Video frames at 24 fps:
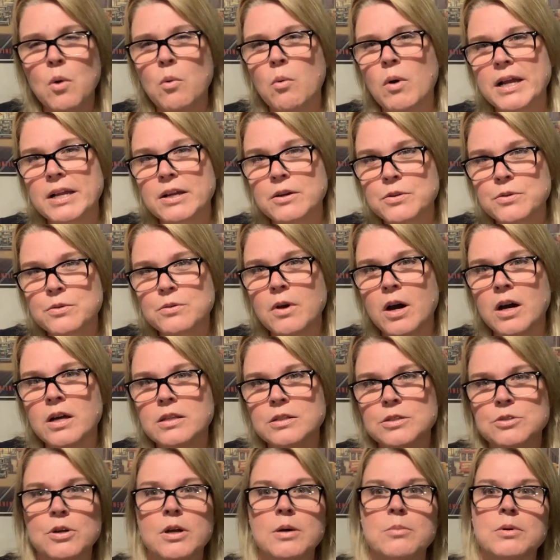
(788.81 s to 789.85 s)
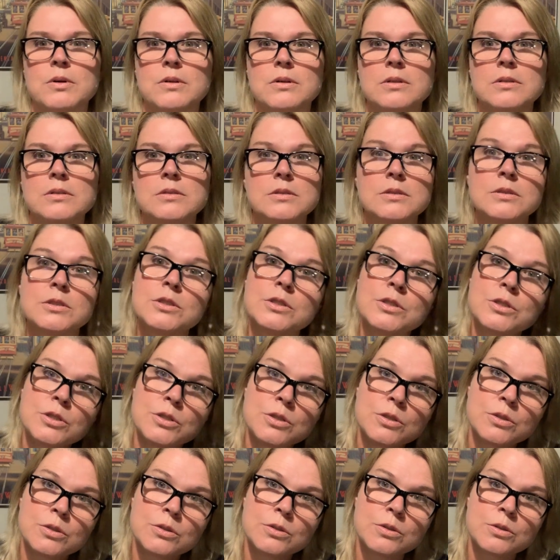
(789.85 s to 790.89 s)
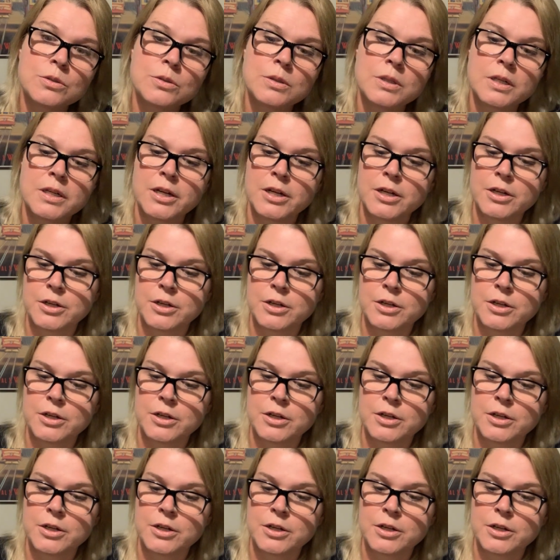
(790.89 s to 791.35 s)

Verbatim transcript: why well, go through all the trouble to